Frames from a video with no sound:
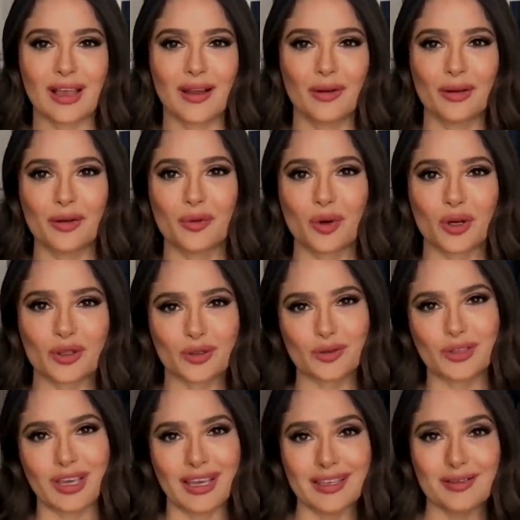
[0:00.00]
I only worked
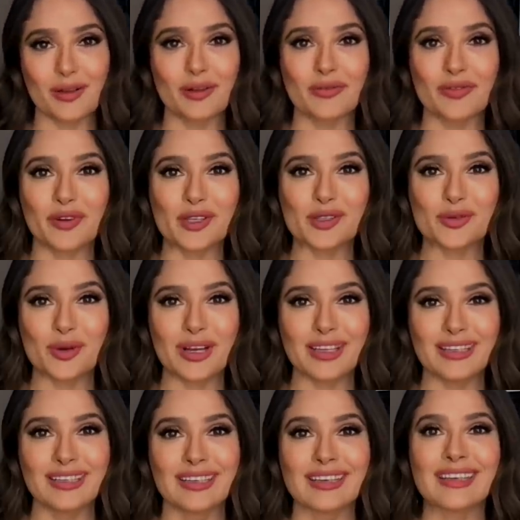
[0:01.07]
two days on the first
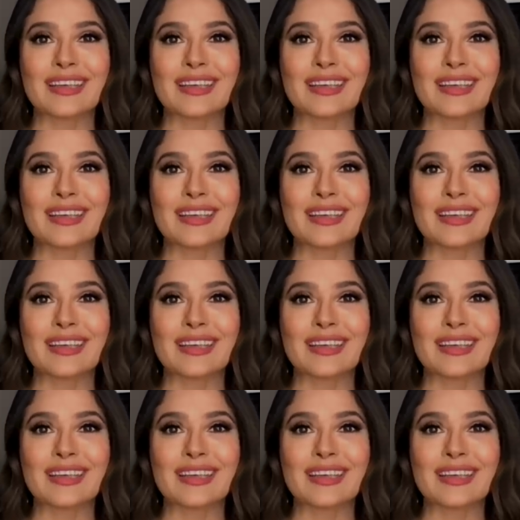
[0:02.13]
one.